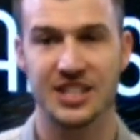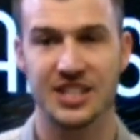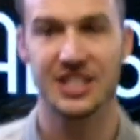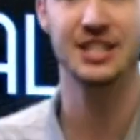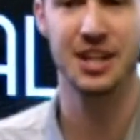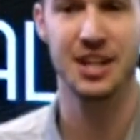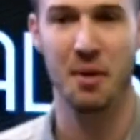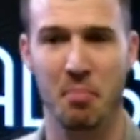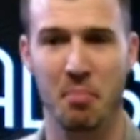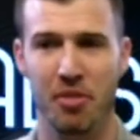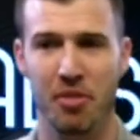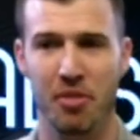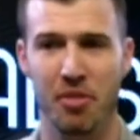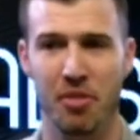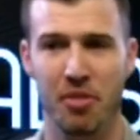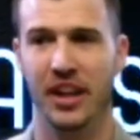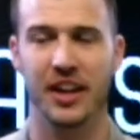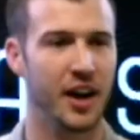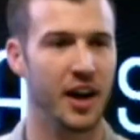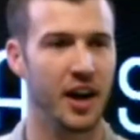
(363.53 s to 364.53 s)
say
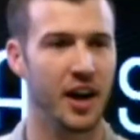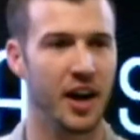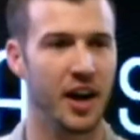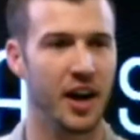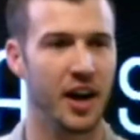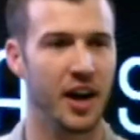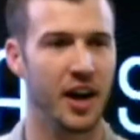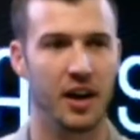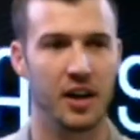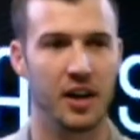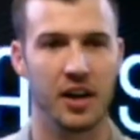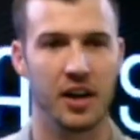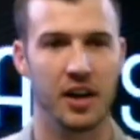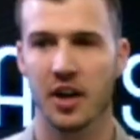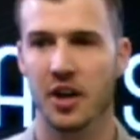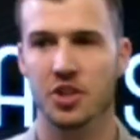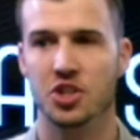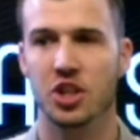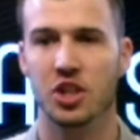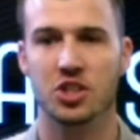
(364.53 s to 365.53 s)
something, uh,
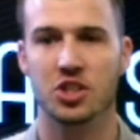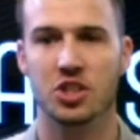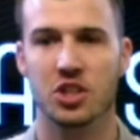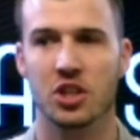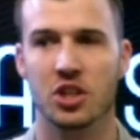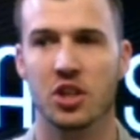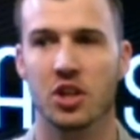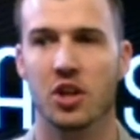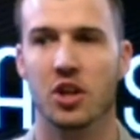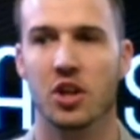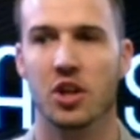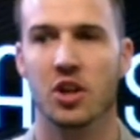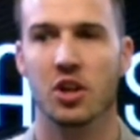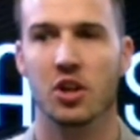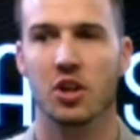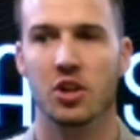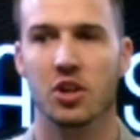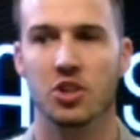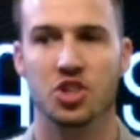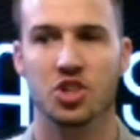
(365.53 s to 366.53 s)
just
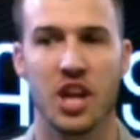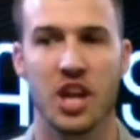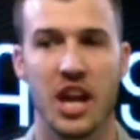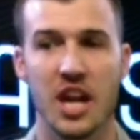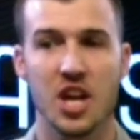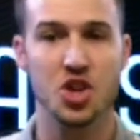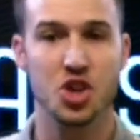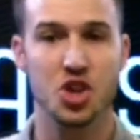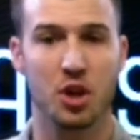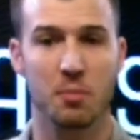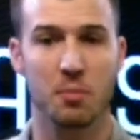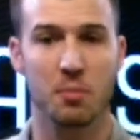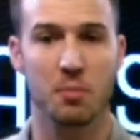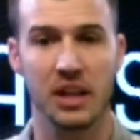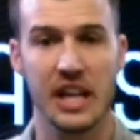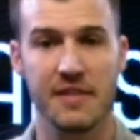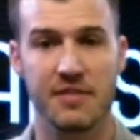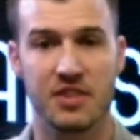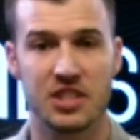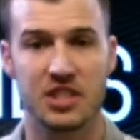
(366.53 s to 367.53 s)
change your
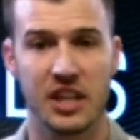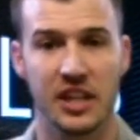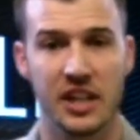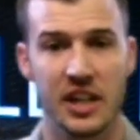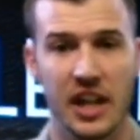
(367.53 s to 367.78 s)
beliefs